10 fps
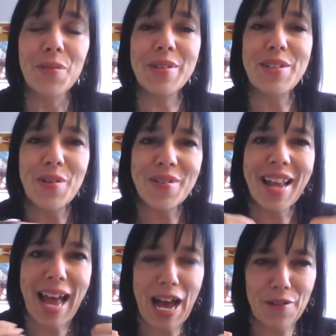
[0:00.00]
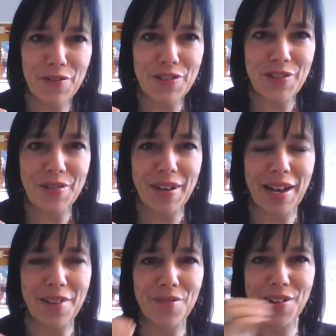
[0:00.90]
We don't have to
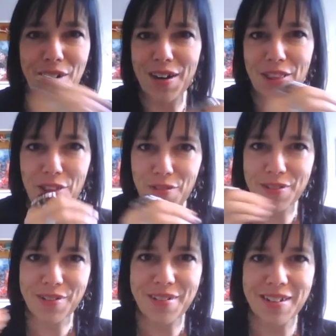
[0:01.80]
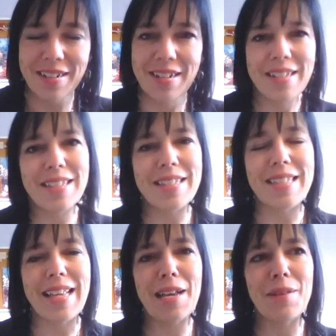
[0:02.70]
have gone through the
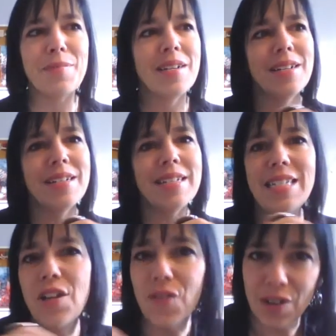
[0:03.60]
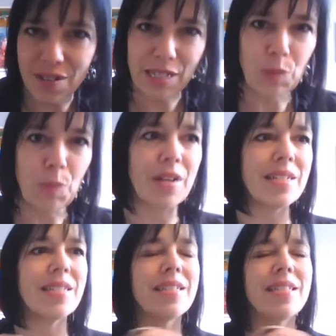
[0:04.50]
same difficult
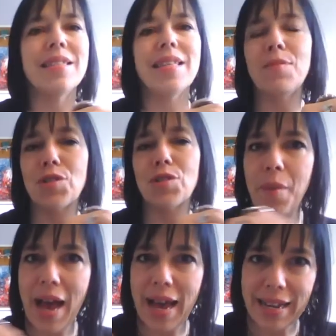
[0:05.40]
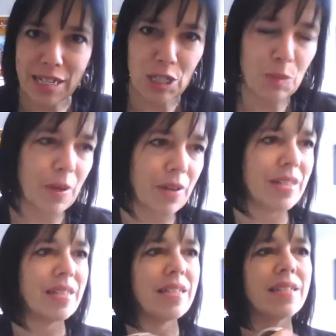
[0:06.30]
experiences, the same traumatic
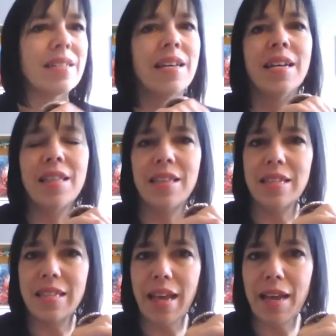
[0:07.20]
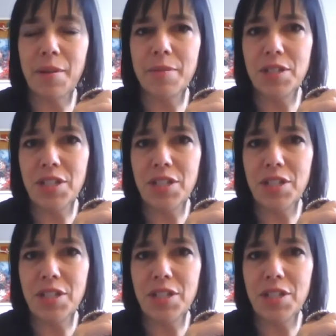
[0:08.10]
experiences, the same